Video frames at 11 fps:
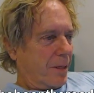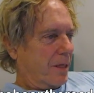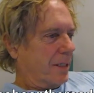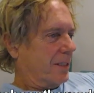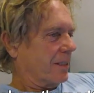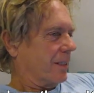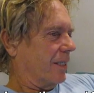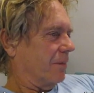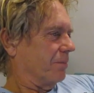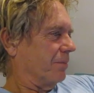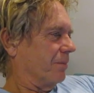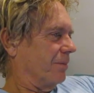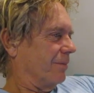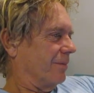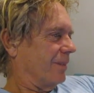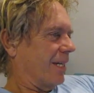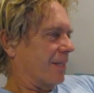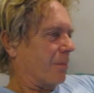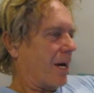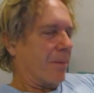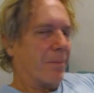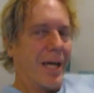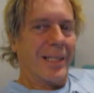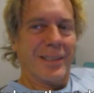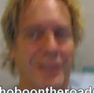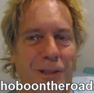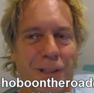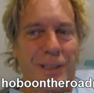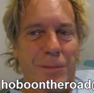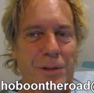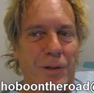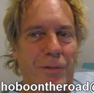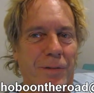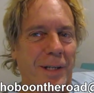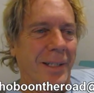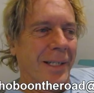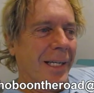because at the bottom line, tourism's no fun.